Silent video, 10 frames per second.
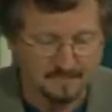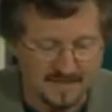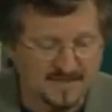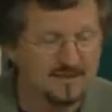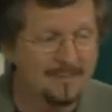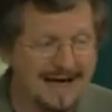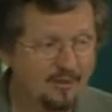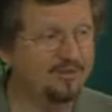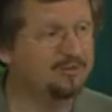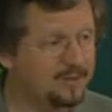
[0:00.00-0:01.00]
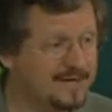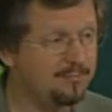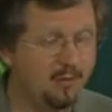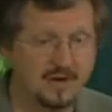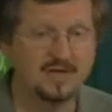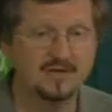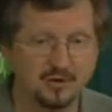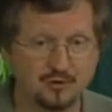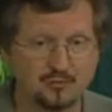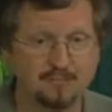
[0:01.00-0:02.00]
is about
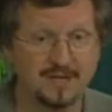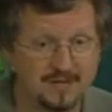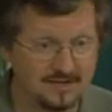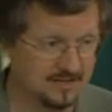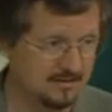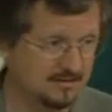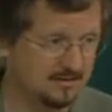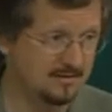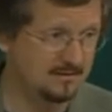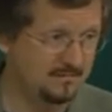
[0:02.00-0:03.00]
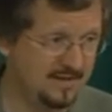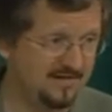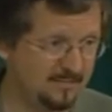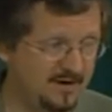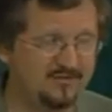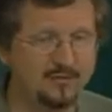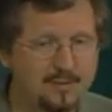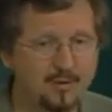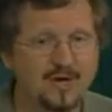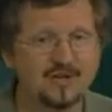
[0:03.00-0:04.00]
3.2 billion base pairs,
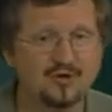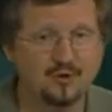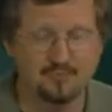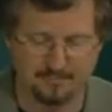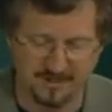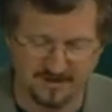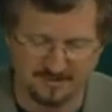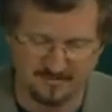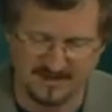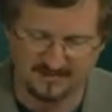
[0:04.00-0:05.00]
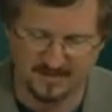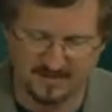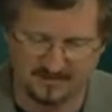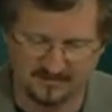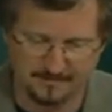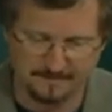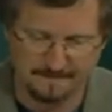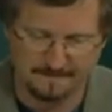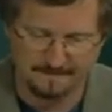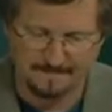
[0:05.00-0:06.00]
3.2 billion base pairs.
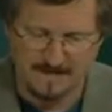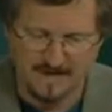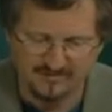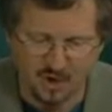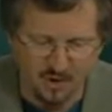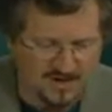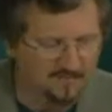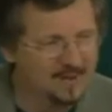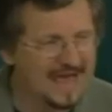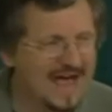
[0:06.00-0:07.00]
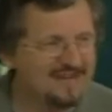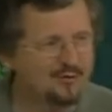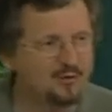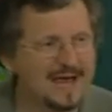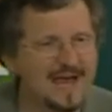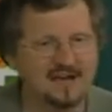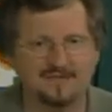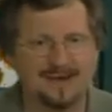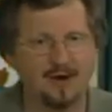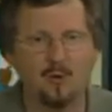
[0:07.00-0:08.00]
So if we have a rate of
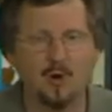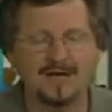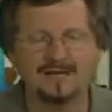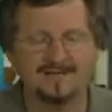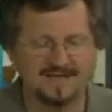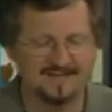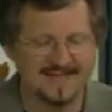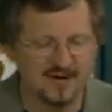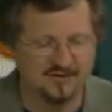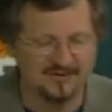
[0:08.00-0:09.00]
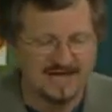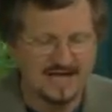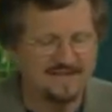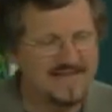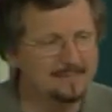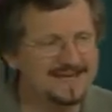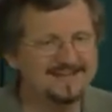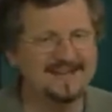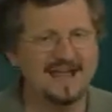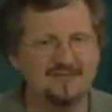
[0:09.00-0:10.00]
about 1 in 10 million, that
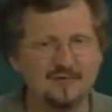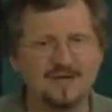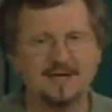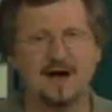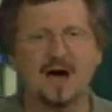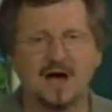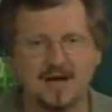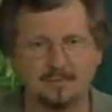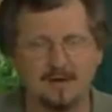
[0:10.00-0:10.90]
means every time